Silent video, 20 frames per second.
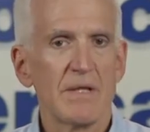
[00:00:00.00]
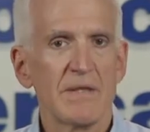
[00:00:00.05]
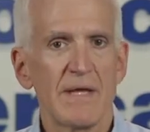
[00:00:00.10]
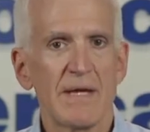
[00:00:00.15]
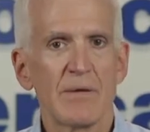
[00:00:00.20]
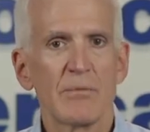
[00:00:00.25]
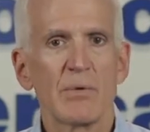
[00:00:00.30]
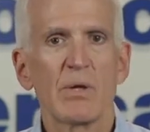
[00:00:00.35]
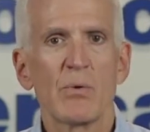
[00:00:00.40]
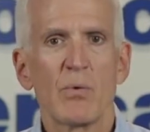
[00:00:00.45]

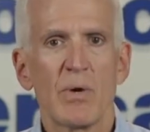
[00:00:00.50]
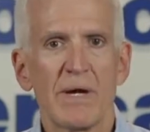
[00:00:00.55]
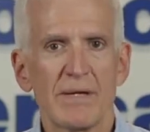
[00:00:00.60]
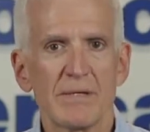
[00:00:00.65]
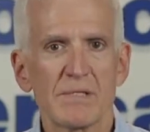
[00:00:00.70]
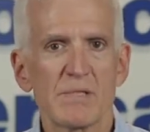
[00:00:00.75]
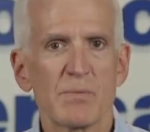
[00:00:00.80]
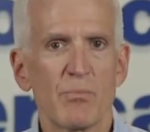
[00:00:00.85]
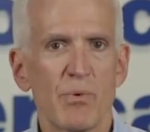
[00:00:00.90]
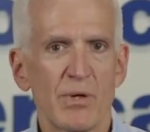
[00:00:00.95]
That
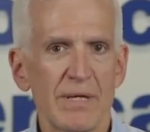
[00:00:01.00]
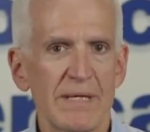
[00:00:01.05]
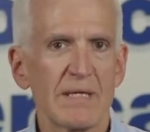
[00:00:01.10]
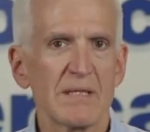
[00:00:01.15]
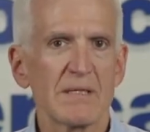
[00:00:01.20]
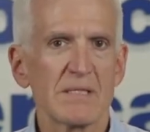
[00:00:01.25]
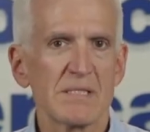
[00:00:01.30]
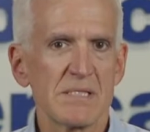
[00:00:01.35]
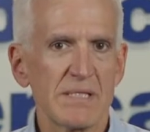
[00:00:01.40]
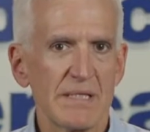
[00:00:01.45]
requires
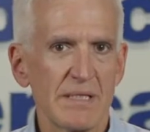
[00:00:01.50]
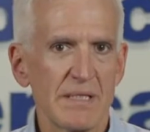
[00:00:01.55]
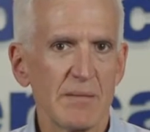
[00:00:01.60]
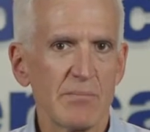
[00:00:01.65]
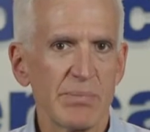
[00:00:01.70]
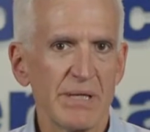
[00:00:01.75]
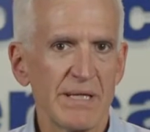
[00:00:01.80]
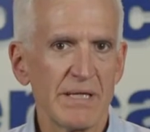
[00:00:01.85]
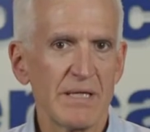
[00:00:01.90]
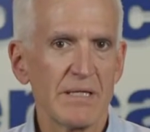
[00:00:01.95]
breaking the
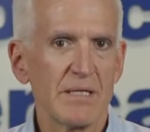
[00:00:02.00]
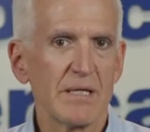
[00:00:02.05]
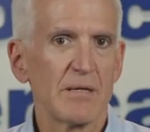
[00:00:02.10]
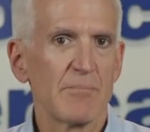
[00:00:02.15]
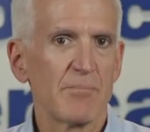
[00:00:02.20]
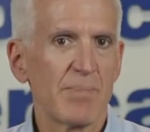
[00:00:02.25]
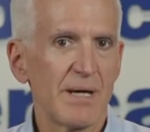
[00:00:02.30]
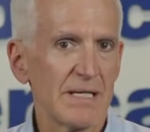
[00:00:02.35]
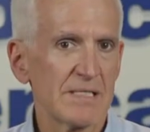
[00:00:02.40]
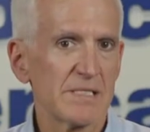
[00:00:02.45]
ceiling plane
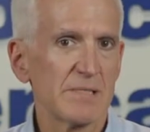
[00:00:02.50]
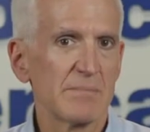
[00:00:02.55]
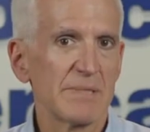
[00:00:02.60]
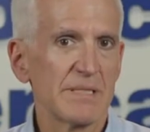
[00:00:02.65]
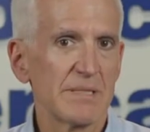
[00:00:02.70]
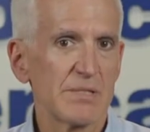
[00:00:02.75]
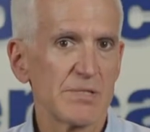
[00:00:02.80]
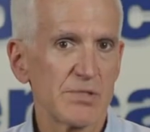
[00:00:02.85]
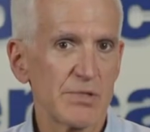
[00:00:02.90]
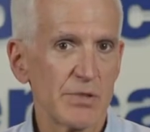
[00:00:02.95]
and
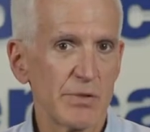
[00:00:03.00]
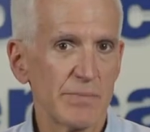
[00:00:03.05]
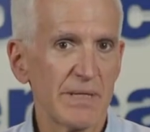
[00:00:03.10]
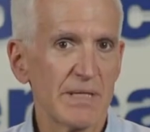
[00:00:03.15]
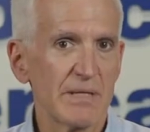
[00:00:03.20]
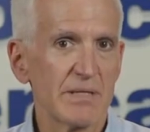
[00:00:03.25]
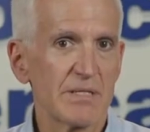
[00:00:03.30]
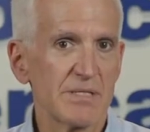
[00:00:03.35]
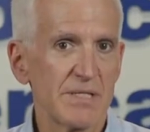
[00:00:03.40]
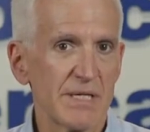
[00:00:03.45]
possibly
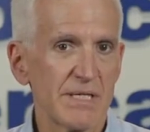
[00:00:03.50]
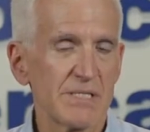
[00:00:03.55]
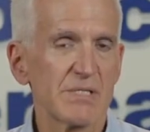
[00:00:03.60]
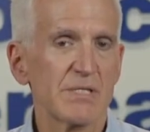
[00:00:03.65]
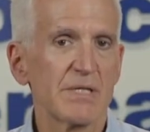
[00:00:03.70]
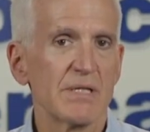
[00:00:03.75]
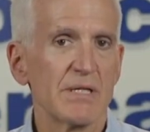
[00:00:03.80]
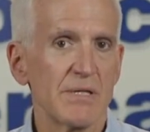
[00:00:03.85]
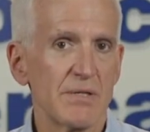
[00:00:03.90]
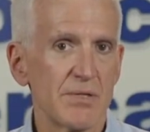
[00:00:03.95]
disturbing the
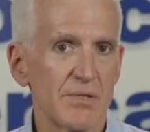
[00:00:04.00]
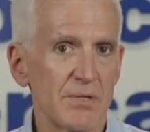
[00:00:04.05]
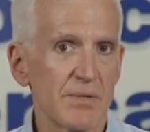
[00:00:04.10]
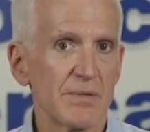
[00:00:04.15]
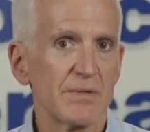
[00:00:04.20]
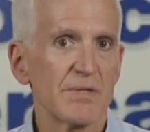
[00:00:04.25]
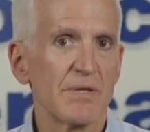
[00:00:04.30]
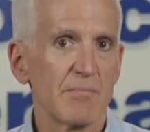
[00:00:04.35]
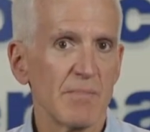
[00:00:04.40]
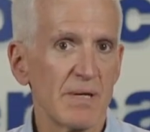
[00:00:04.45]
dust and
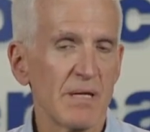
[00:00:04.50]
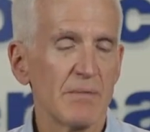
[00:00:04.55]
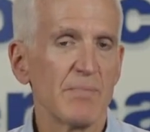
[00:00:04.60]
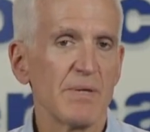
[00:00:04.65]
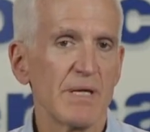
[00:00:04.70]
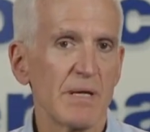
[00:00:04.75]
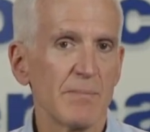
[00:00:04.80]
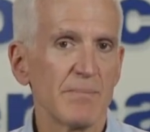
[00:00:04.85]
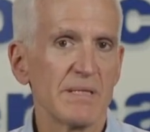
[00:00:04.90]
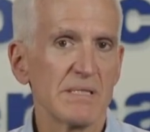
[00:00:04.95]
dirt that might
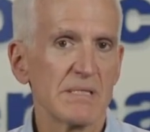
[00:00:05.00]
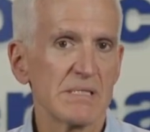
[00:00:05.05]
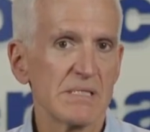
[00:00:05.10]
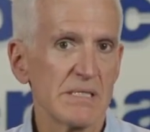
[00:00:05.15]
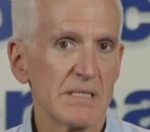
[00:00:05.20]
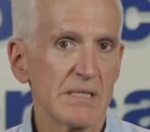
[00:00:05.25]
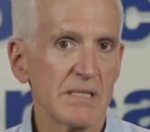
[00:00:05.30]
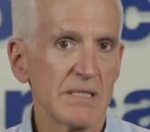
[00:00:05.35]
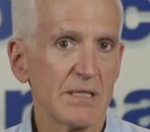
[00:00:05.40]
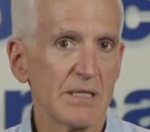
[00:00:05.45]
be up in the
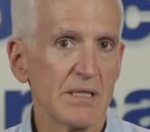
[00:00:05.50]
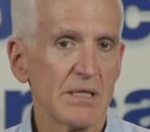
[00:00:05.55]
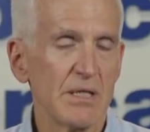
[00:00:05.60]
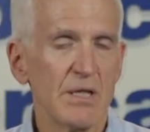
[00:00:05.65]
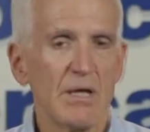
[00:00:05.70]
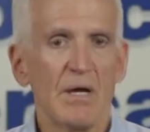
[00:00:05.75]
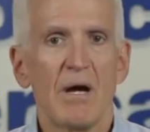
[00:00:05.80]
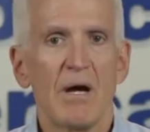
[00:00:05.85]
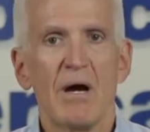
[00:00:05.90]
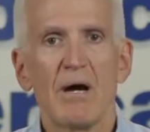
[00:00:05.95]
ceiling.
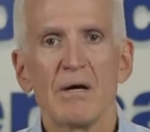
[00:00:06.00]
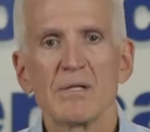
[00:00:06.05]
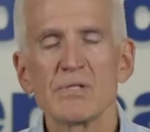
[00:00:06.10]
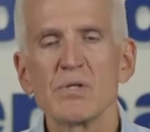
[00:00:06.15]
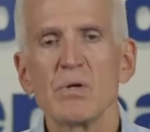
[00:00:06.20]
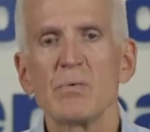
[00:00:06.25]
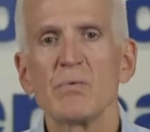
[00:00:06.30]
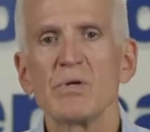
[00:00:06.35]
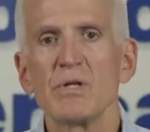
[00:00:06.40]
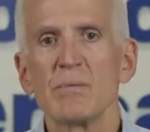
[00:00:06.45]

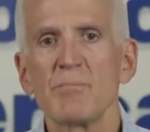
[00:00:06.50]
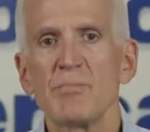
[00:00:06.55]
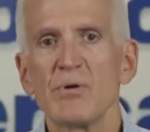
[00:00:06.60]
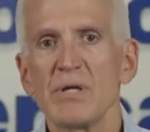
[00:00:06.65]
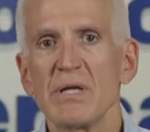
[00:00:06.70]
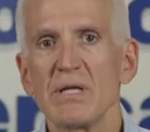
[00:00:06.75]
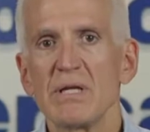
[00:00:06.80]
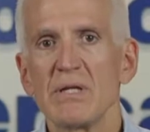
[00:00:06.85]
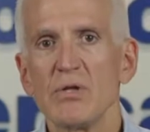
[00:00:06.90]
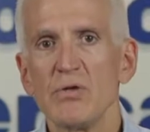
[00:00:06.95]
Also, when you're
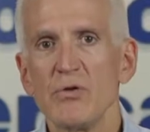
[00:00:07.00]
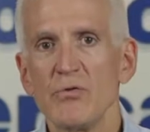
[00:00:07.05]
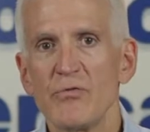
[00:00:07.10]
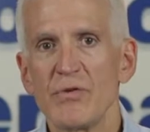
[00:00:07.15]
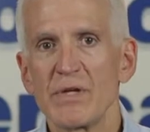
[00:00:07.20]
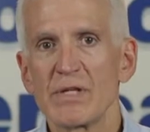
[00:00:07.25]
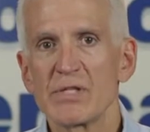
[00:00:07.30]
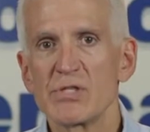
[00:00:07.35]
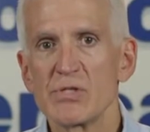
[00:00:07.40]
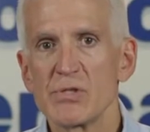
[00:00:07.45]
putting in new
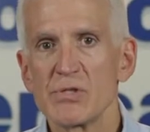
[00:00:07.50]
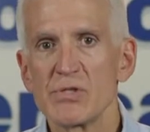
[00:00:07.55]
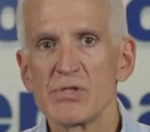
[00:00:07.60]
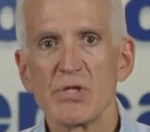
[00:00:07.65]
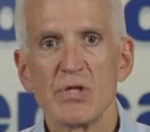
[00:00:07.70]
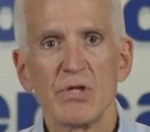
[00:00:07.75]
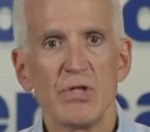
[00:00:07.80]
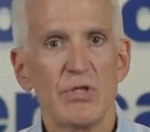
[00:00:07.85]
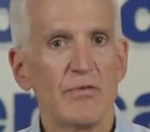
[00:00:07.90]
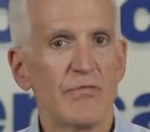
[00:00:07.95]

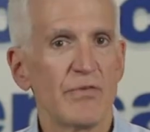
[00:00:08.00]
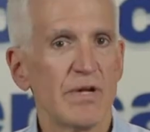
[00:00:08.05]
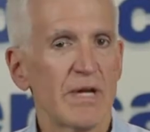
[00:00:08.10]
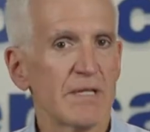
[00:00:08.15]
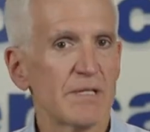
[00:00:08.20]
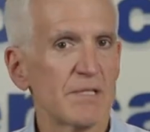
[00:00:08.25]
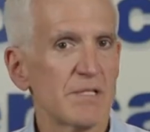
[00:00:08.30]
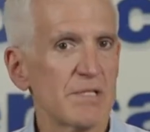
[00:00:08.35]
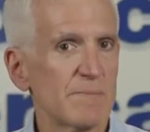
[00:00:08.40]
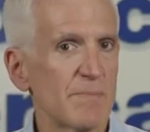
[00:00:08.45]
fixtures, you've
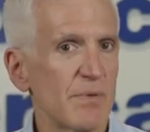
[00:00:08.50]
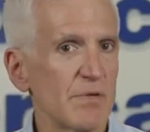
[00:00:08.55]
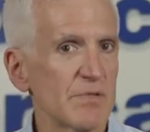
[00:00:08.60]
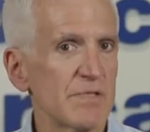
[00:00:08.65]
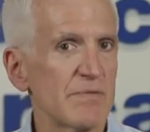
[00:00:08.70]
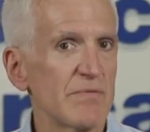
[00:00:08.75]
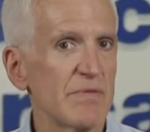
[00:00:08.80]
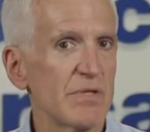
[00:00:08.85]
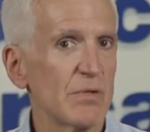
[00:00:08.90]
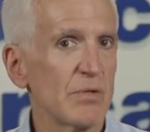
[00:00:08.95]
got to
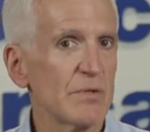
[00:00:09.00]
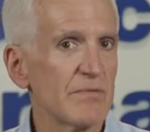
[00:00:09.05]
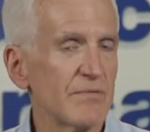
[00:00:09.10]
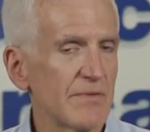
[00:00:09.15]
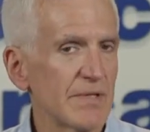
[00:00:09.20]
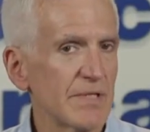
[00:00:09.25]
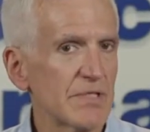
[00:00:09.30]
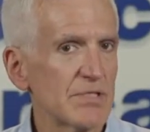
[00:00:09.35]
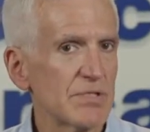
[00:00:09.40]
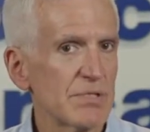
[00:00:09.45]
dispose of the old
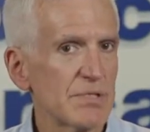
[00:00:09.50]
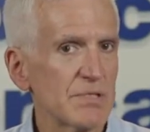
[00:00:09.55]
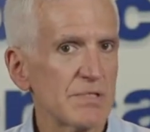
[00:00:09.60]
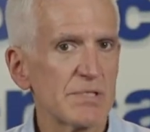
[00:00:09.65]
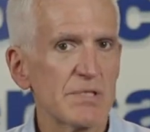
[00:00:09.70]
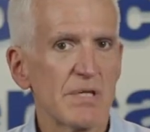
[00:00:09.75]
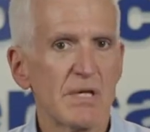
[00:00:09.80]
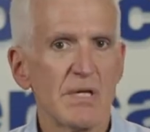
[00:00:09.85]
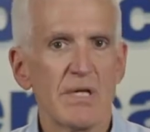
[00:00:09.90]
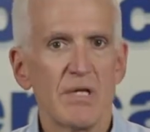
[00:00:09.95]

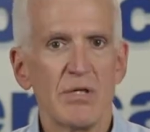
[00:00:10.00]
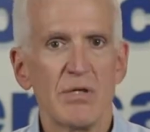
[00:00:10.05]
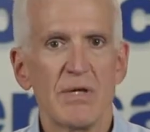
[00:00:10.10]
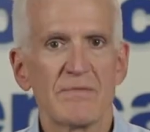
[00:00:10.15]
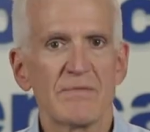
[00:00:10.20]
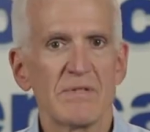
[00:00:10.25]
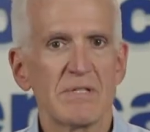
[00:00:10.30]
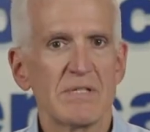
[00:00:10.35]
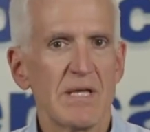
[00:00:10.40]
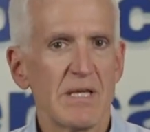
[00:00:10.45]
fixtures. You
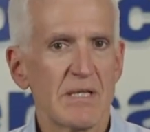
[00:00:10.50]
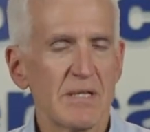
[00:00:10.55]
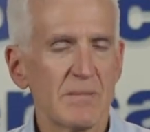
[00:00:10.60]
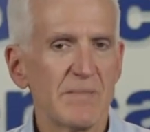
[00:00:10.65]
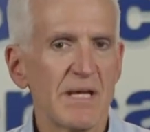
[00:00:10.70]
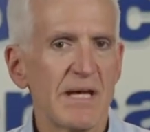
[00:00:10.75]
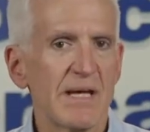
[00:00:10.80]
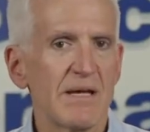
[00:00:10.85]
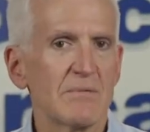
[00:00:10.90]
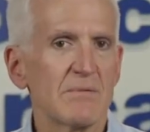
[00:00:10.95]
have to take
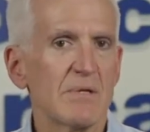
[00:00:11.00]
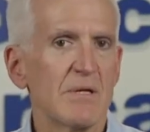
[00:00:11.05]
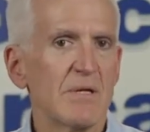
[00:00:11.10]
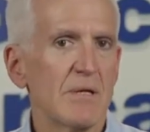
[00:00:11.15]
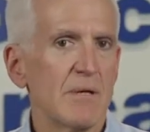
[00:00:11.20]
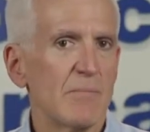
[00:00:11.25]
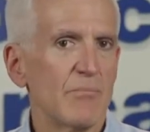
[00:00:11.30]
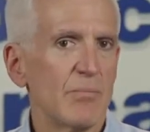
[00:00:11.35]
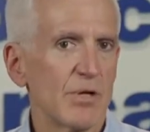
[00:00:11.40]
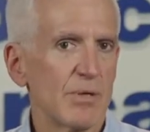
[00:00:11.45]
them down,
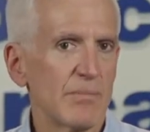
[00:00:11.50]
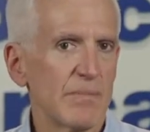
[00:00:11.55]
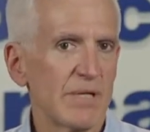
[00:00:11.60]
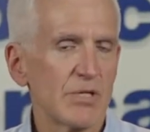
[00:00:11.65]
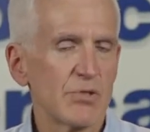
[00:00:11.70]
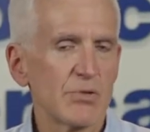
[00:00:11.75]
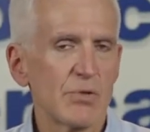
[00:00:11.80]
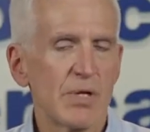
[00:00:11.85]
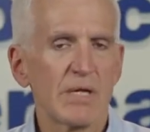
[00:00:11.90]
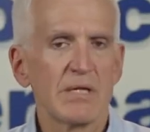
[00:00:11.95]
put them
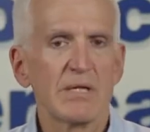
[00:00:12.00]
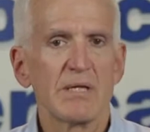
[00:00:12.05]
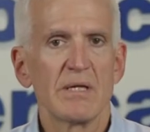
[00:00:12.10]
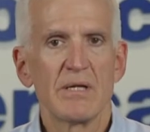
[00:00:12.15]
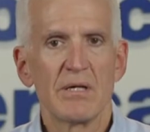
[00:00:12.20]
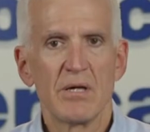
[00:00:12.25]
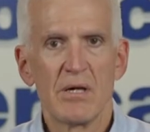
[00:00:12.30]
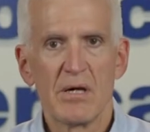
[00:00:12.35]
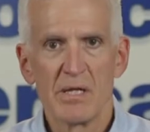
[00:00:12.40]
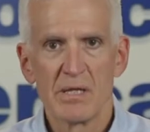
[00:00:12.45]
in a truck,
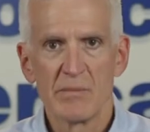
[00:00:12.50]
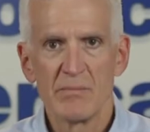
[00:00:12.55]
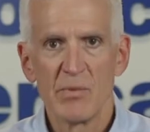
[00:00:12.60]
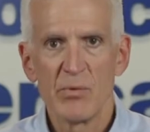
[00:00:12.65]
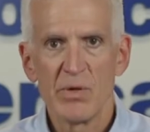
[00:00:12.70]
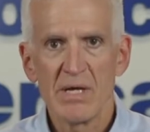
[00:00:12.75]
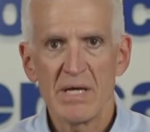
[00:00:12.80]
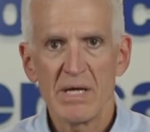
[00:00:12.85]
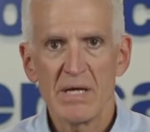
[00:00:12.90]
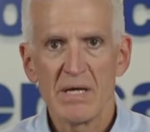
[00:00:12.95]
and haul them
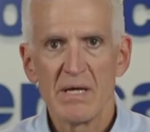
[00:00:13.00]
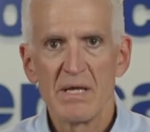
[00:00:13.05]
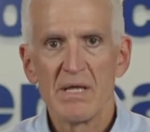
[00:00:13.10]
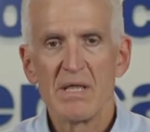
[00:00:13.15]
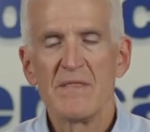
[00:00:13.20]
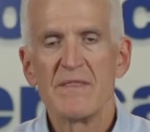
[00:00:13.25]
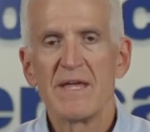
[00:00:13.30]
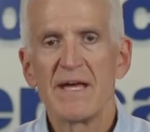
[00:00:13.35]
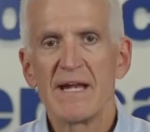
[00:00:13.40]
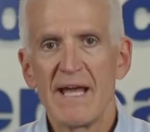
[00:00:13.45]
away.
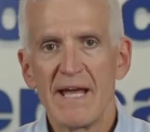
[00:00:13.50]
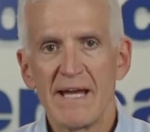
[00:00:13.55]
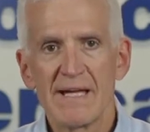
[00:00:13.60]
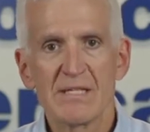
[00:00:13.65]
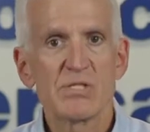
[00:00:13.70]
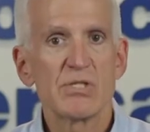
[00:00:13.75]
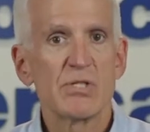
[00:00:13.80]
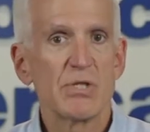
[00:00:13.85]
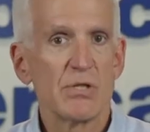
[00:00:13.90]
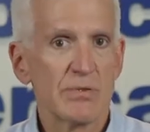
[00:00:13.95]
That
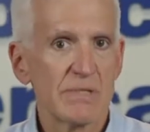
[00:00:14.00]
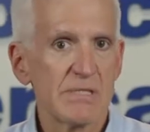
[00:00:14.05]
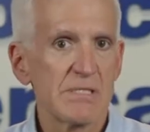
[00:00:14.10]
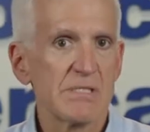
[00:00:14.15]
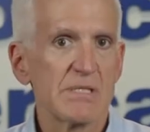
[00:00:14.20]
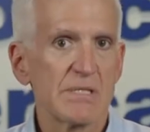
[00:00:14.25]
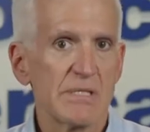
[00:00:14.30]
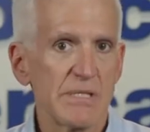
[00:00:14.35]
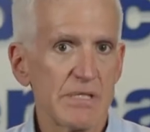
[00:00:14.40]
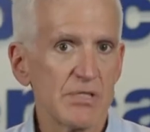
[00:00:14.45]
adds to your
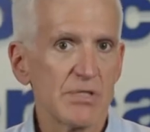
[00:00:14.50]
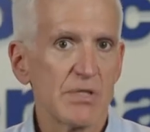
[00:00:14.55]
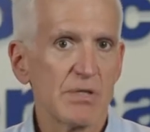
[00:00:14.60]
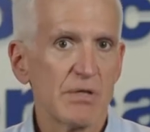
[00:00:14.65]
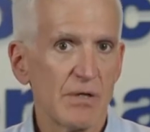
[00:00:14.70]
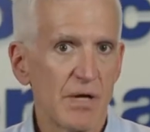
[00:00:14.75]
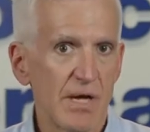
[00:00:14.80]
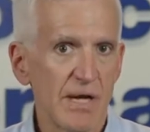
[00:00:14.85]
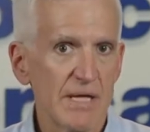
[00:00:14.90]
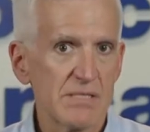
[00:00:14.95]
installation
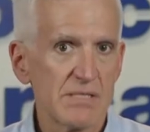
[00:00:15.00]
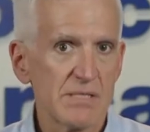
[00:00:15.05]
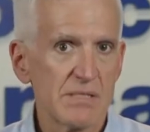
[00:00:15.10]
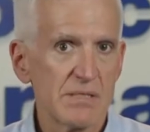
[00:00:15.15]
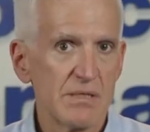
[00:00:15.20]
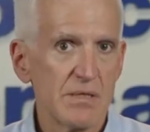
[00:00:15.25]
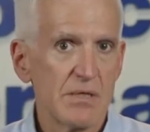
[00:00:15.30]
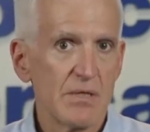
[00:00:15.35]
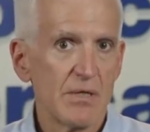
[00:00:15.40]
cost.